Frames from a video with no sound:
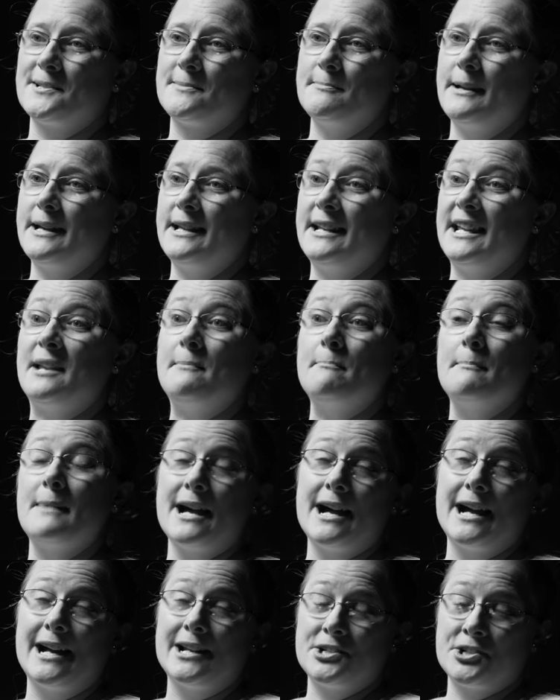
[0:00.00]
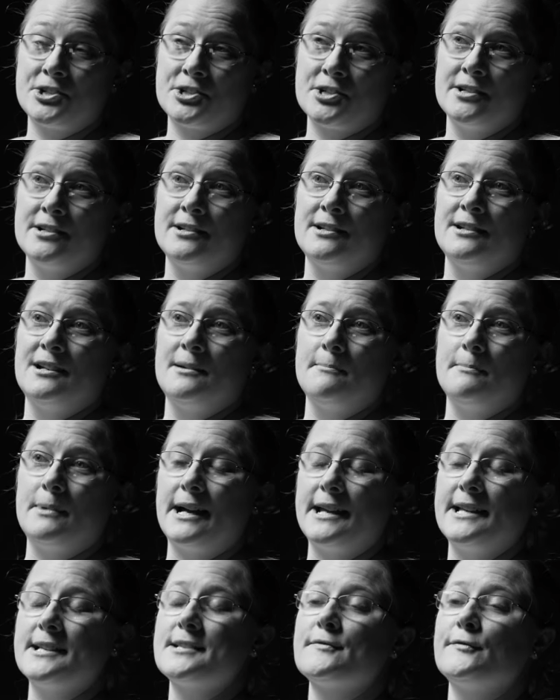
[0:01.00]
was met and matched
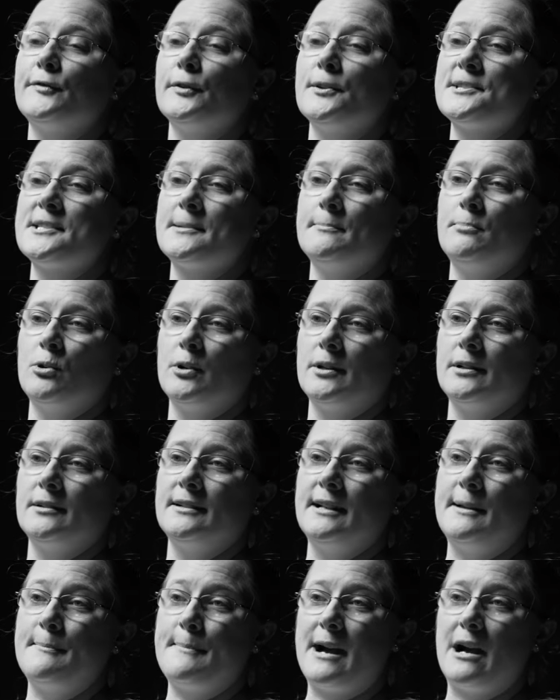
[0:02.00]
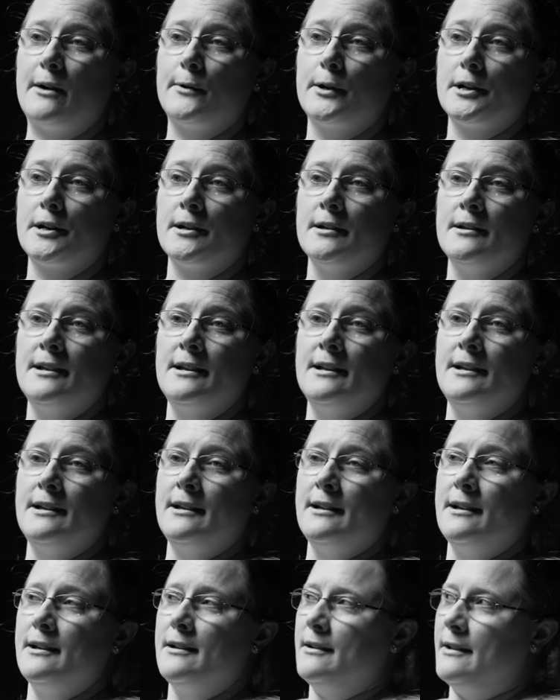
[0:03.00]
by his full support and power,
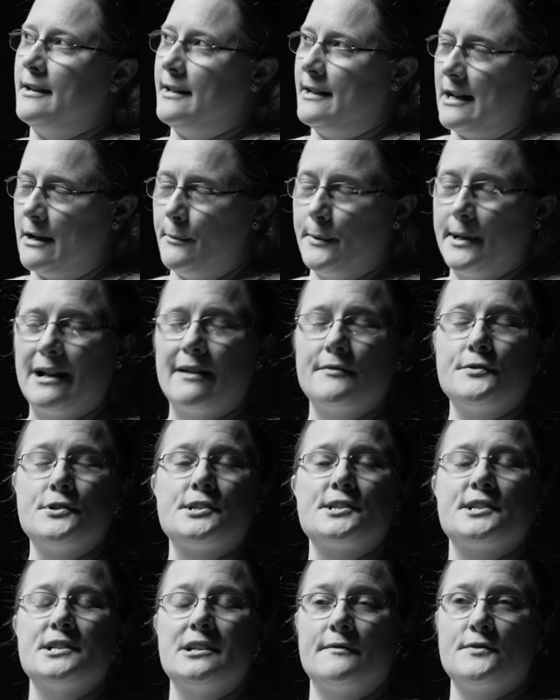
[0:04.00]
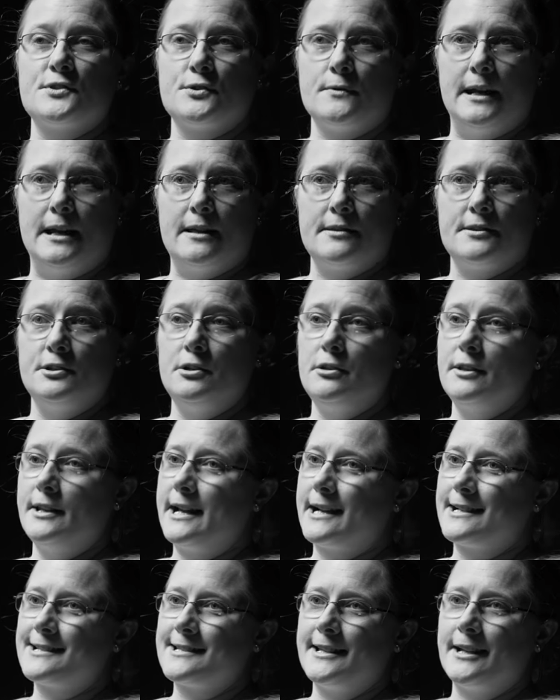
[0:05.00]
and I would have just enough strength to do the
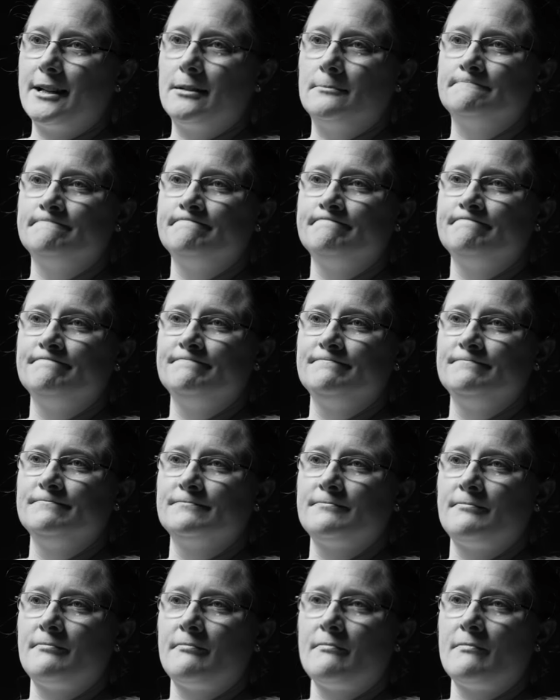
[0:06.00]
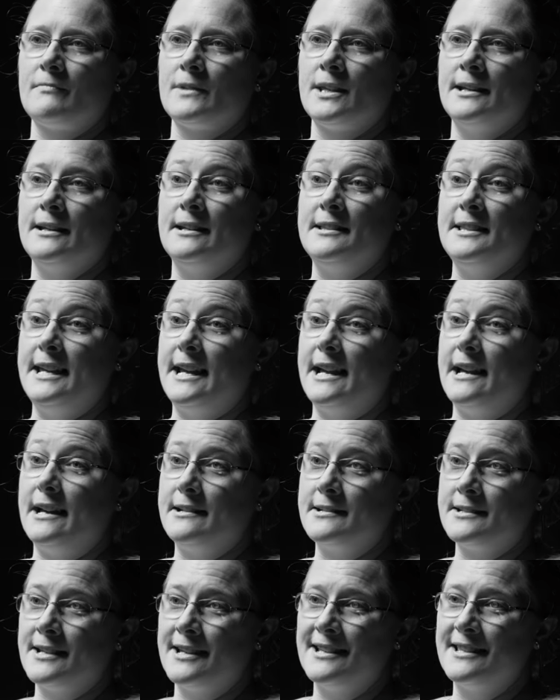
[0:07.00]
next thing. In the
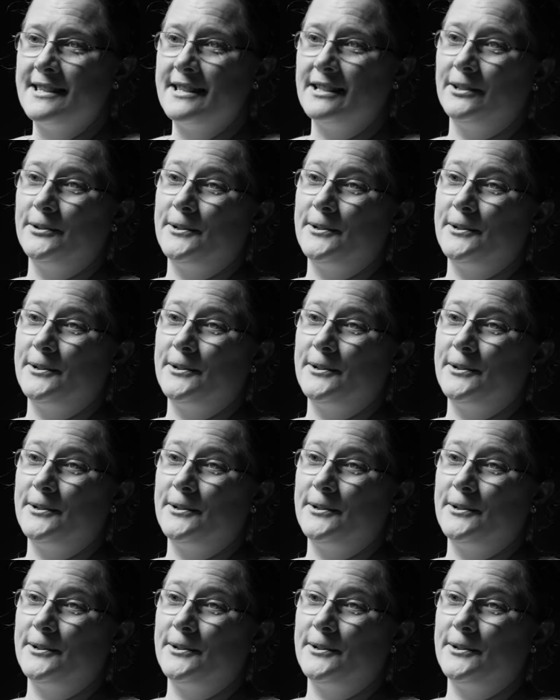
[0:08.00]
end, the